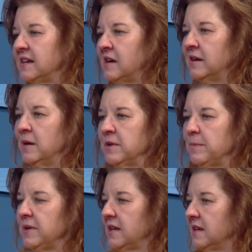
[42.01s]
now I'm going to
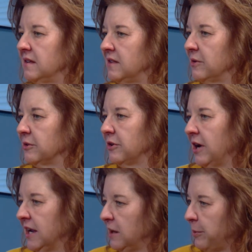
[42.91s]
be the old
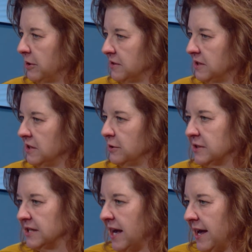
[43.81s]
cranky person who
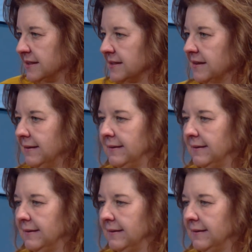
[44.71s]
says,